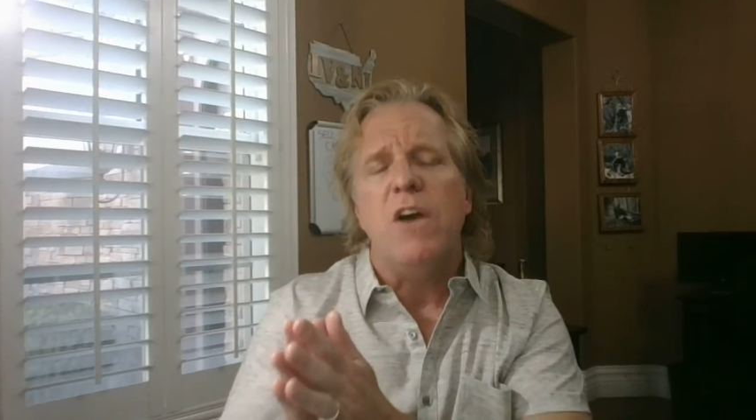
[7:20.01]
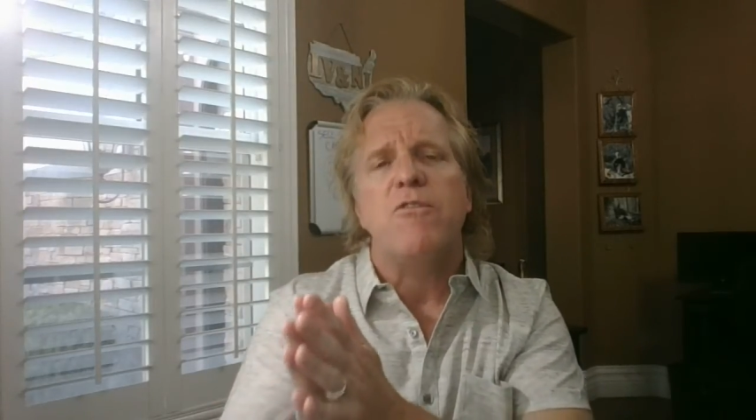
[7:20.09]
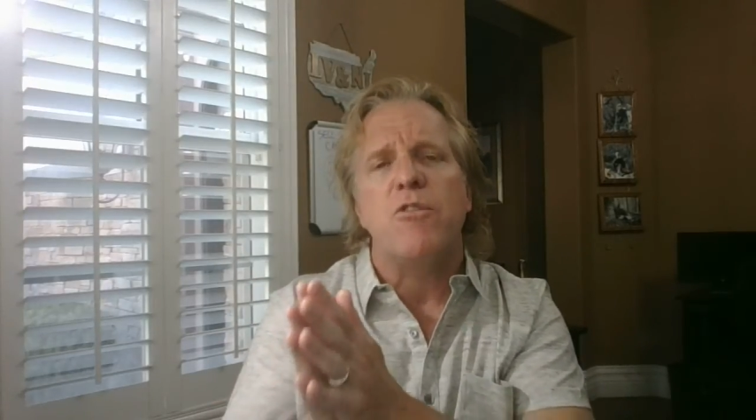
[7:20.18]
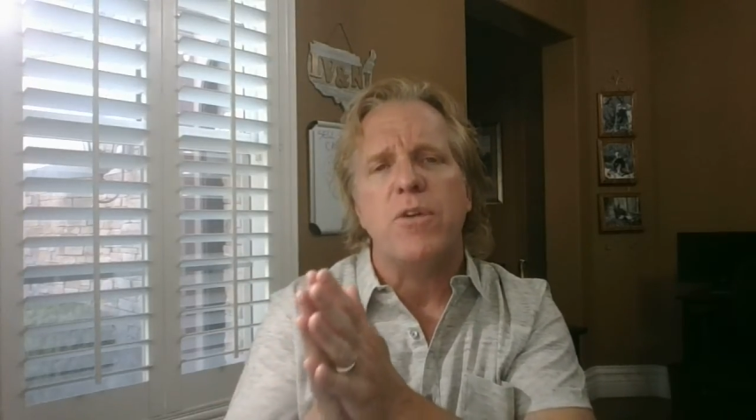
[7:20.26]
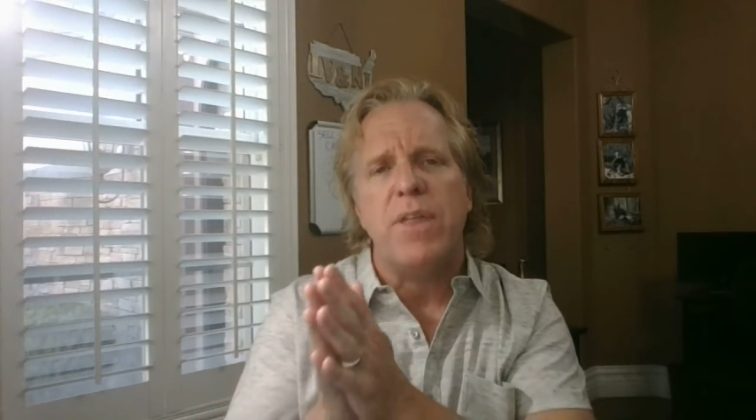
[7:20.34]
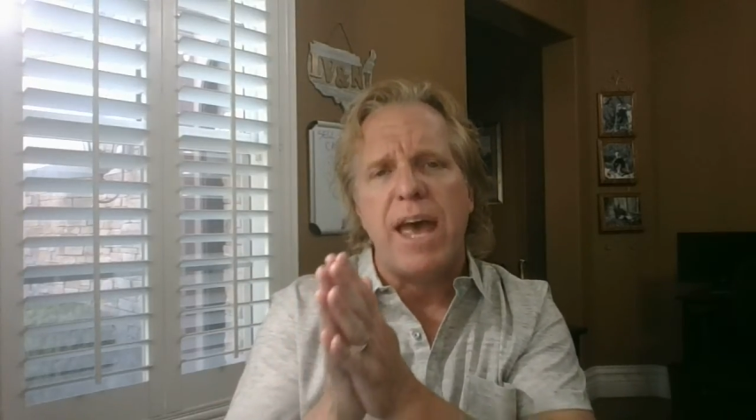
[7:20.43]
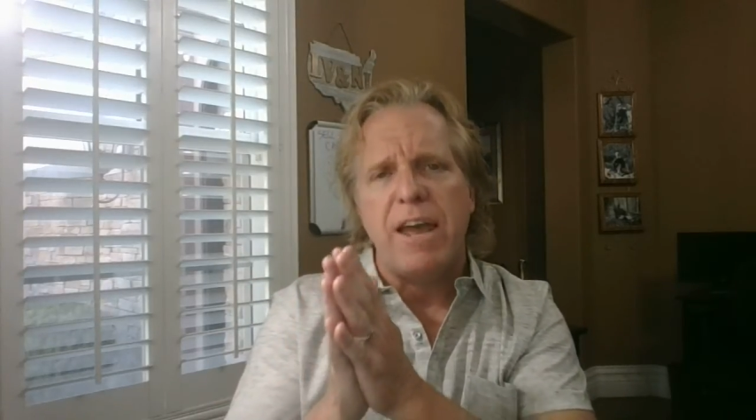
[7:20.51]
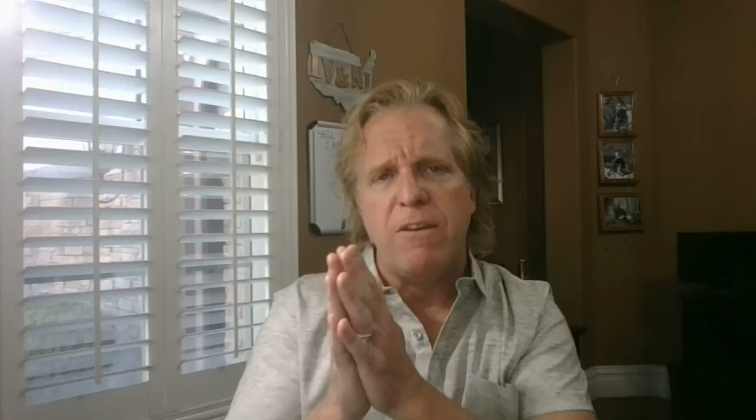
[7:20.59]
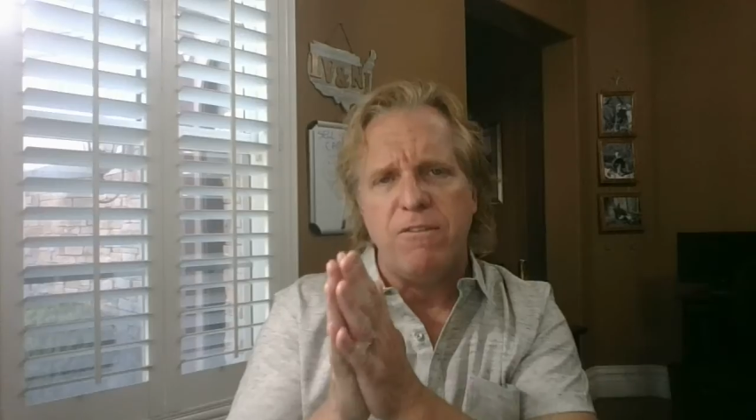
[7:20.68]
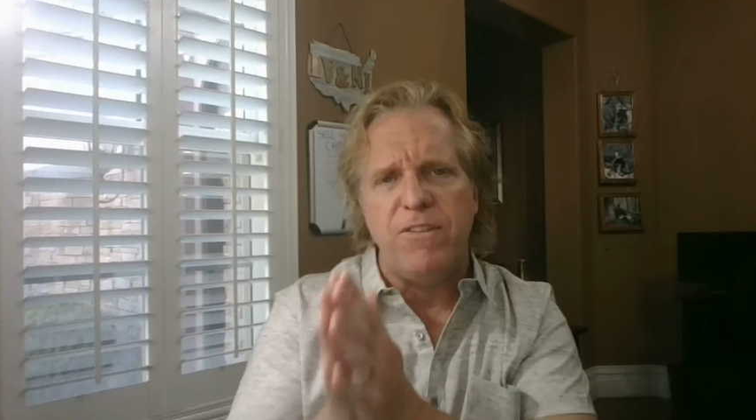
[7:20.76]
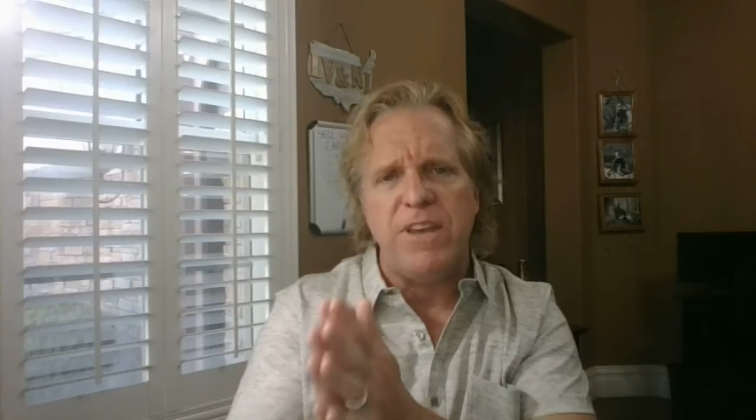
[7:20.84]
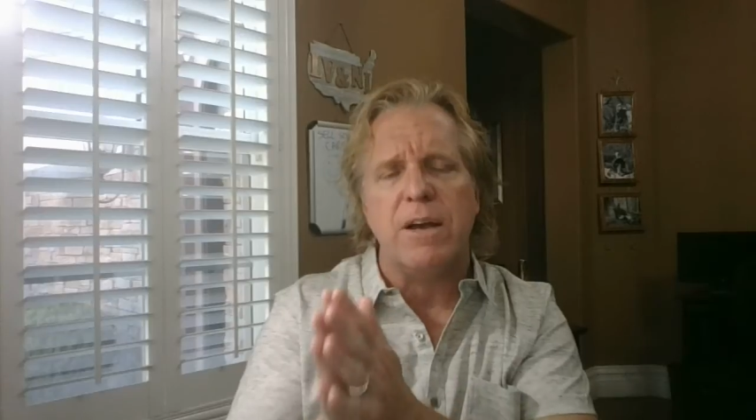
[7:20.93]
for
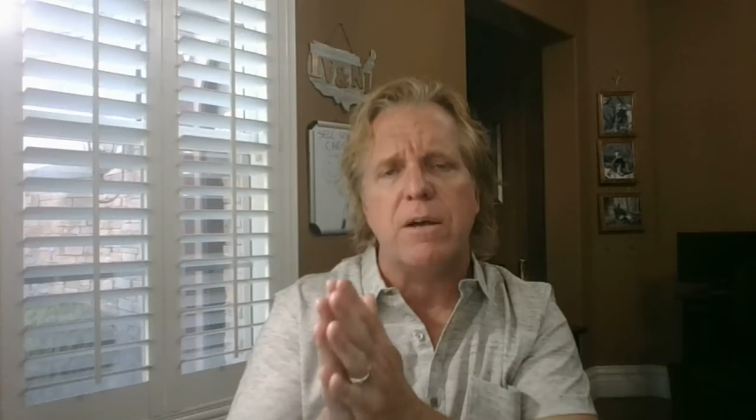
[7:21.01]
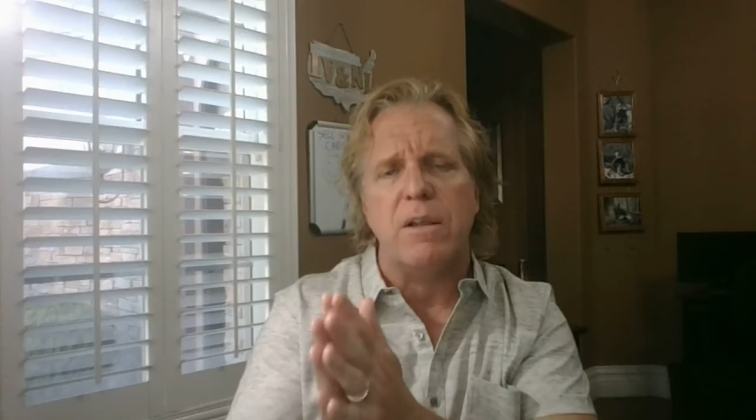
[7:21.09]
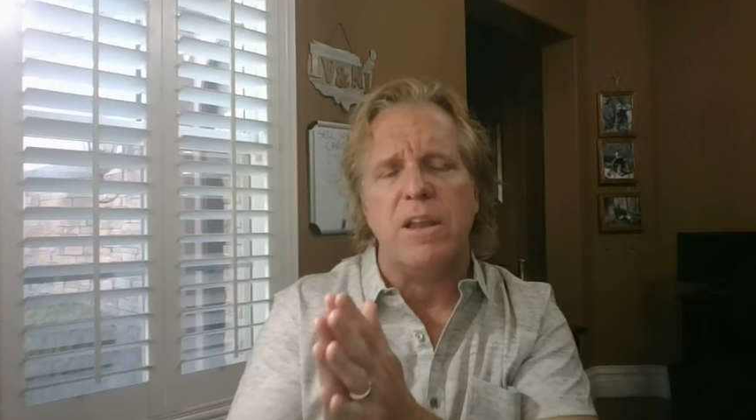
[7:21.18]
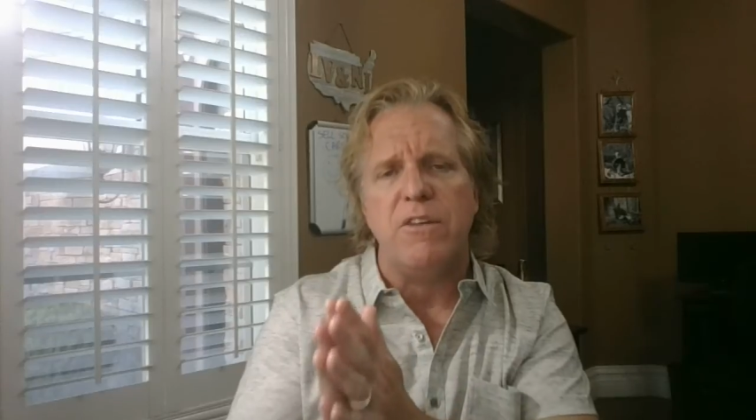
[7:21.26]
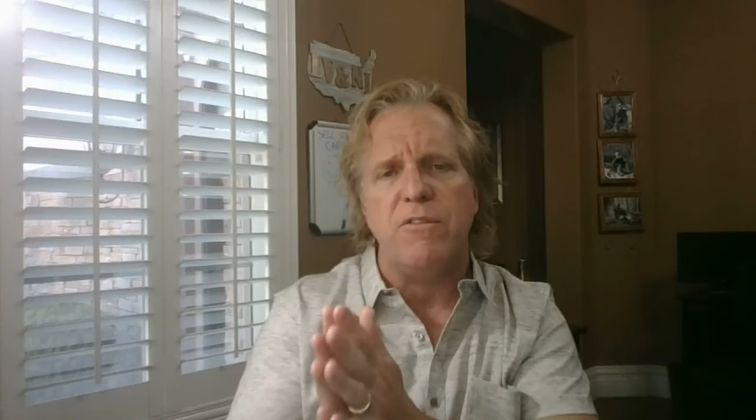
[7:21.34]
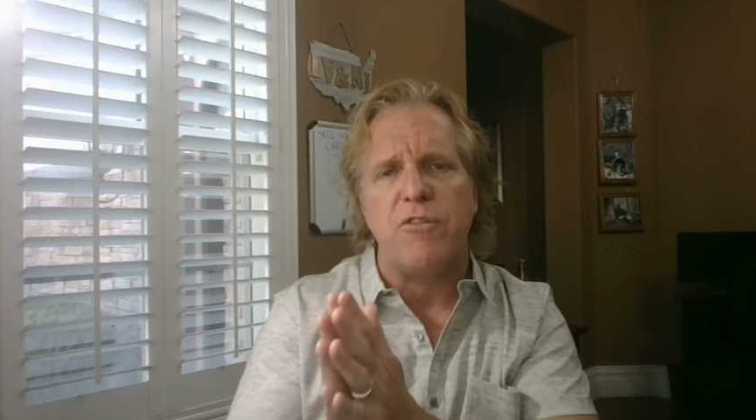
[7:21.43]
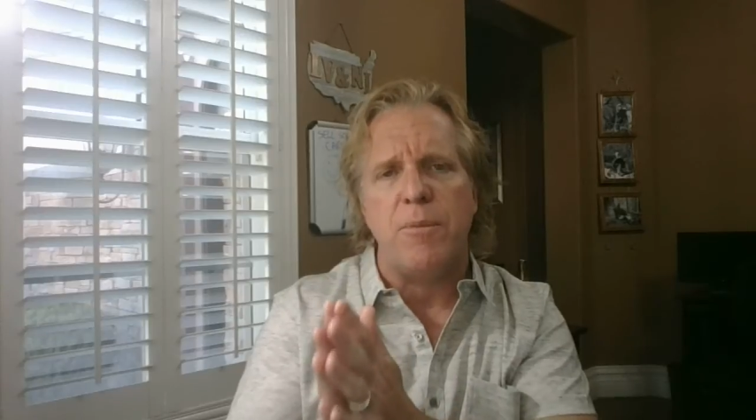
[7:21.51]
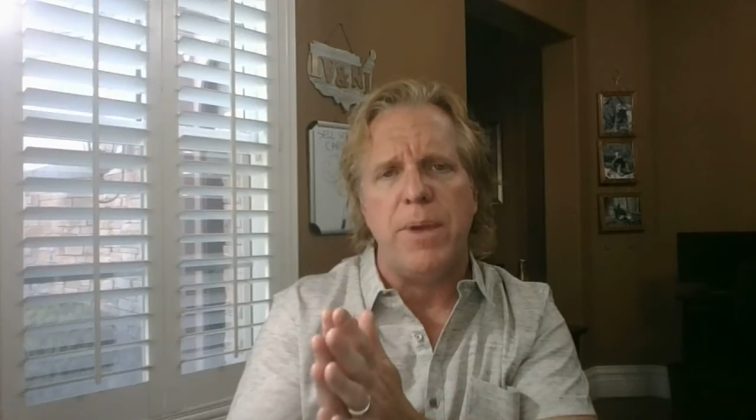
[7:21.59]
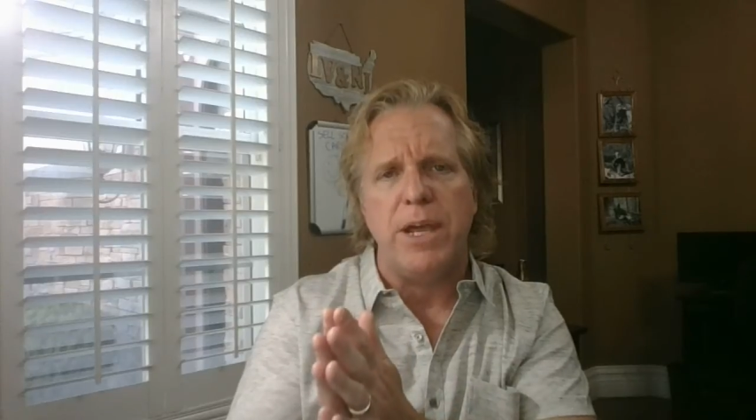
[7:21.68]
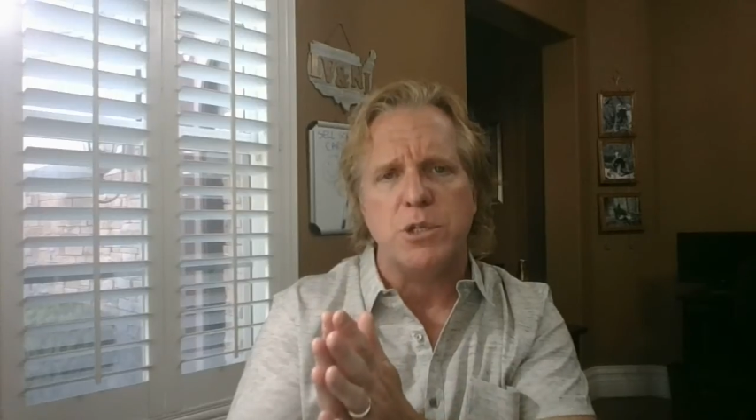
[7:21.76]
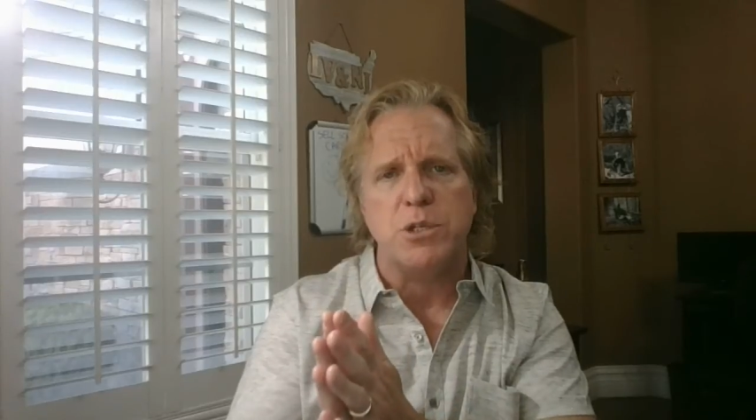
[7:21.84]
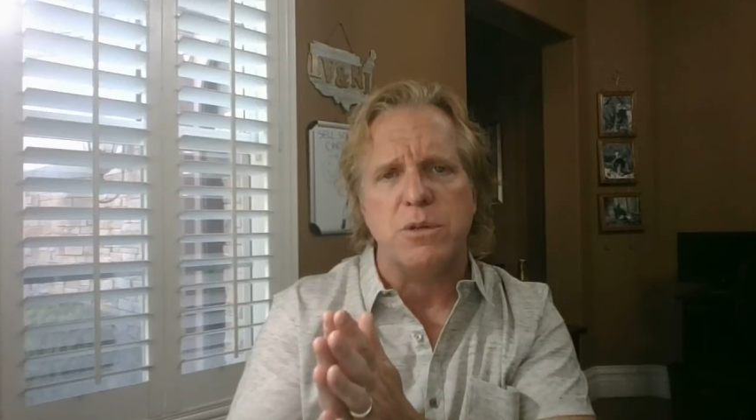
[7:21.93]
that vehicle
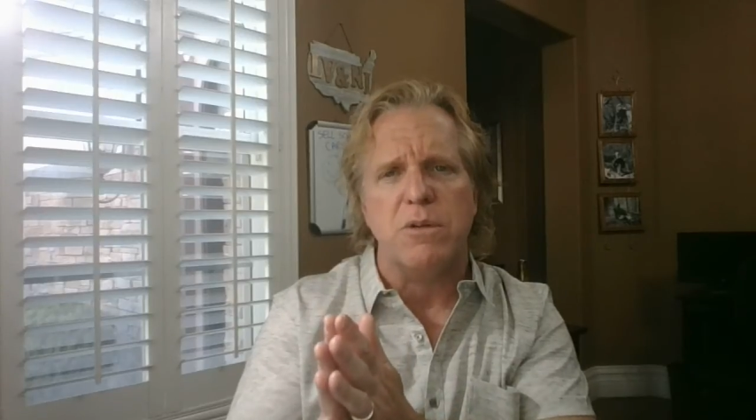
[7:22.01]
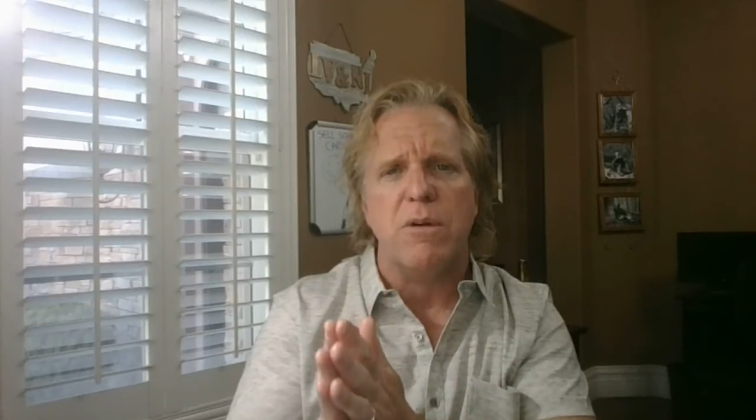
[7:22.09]
information.